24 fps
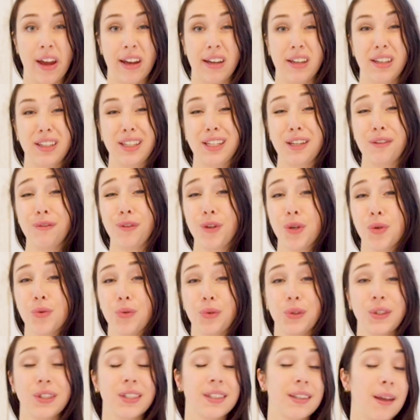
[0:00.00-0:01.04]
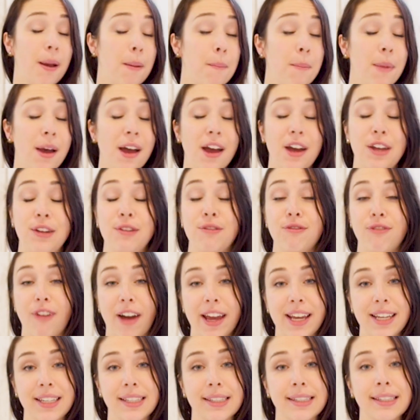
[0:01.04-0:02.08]
and give you some
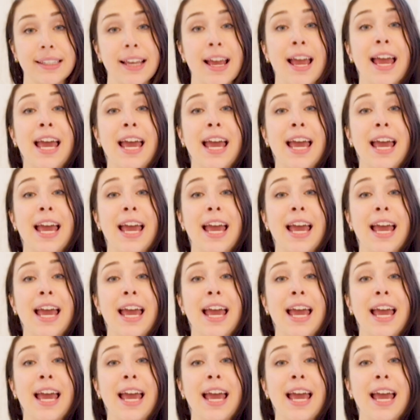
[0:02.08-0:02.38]
advice